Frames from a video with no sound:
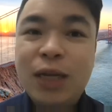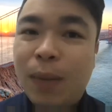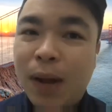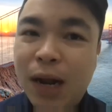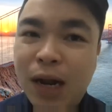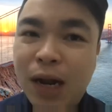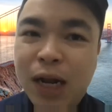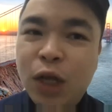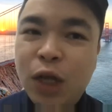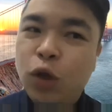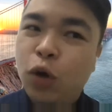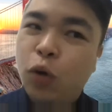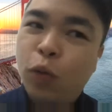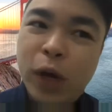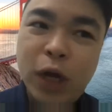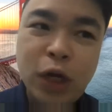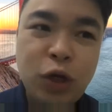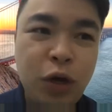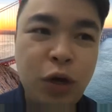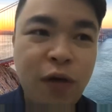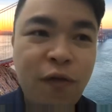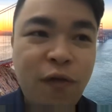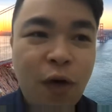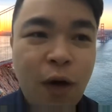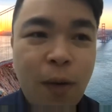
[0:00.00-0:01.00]
Monthly, don't wear
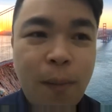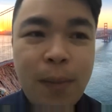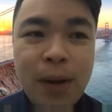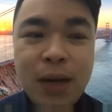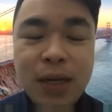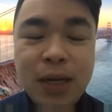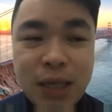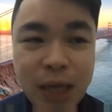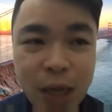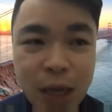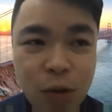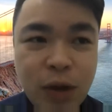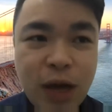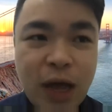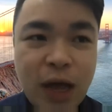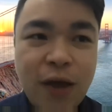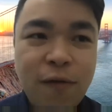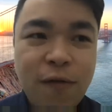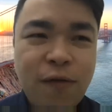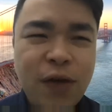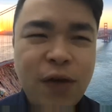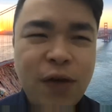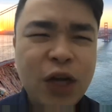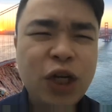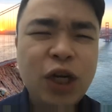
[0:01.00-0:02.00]
3-4 months. Then you get
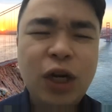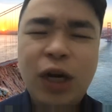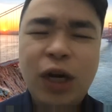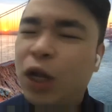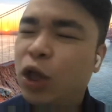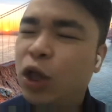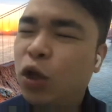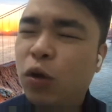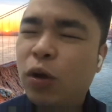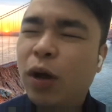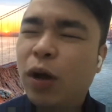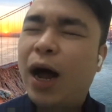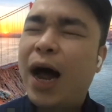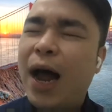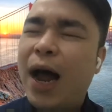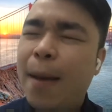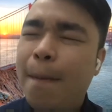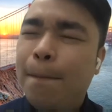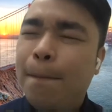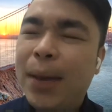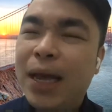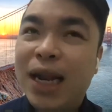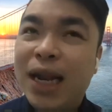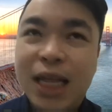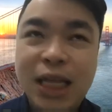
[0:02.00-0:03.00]
infection until your eye
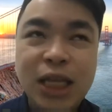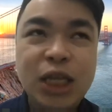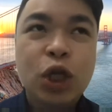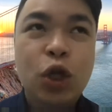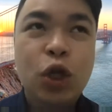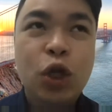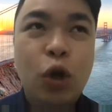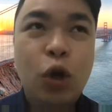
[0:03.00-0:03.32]
pain and sore.